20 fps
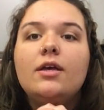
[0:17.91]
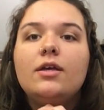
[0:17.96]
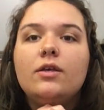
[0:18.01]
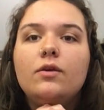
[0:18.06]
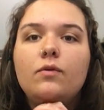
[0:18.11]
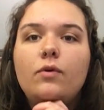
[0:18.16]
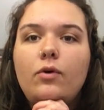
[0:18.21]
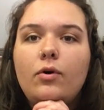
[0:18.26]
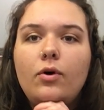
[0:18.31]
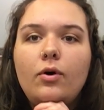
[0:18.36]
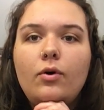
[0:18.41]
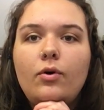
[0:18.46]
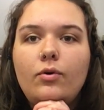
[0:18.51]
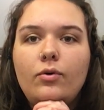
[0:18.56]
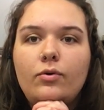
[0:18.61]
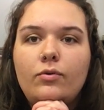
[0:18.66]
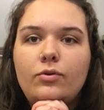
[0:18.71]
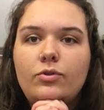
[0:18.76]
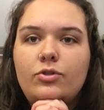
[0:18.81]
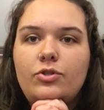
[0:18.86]
You will
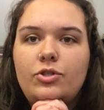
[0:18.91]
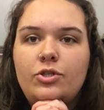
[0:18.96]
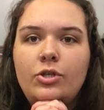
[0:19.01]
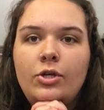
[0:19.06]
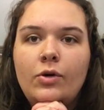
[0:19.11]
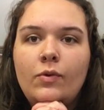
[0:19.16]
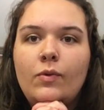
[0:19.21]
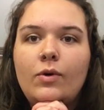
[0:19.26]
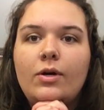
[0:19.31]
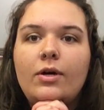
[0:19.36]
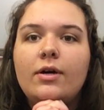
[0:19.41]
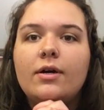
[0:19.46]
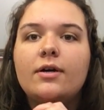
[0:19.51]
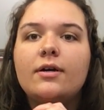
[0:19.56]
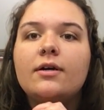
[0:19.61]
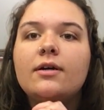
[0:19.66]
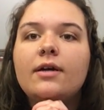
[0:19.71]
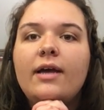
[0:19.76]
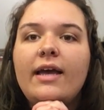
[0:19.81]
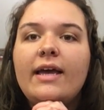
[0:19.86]
hold
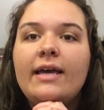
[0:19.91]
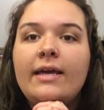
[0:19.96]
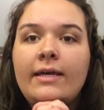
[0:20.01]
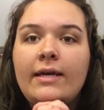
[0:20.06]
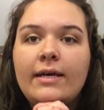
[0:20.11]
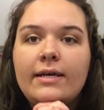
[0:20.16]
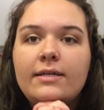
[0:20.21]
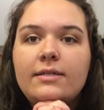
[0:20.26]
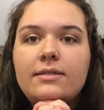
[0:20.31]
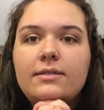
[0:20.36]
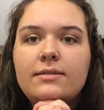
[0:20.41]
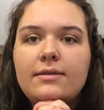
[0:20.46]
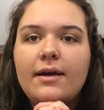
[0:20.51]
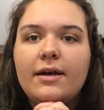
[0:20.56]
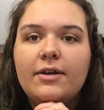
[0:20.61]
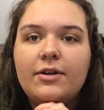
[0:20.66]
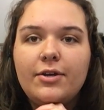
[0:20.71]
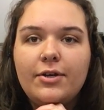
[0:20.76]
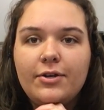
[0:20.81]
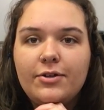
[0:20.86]
your hands
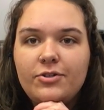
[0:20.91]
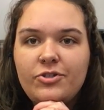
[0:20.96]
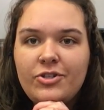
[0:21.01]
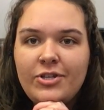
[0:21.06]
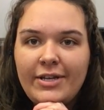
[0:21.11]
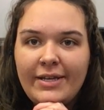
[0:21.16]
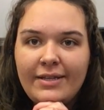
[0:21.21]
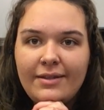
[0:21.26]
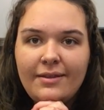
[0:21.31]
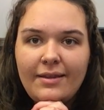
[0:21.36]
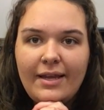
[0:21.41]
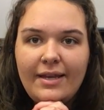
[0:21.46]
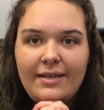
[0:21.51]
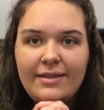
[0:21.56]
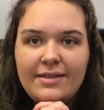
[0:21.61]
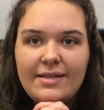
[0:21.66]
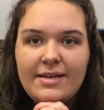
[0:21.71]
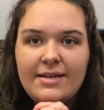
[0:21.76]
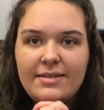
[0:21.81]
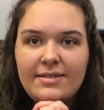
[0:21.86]
under your chin
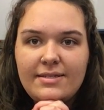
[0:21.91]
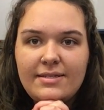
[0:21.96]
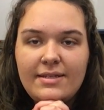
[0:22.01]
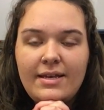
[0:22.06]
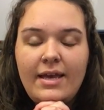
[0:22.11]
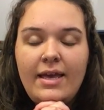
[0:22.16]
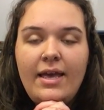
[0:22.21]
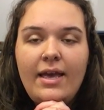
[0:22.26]
like this.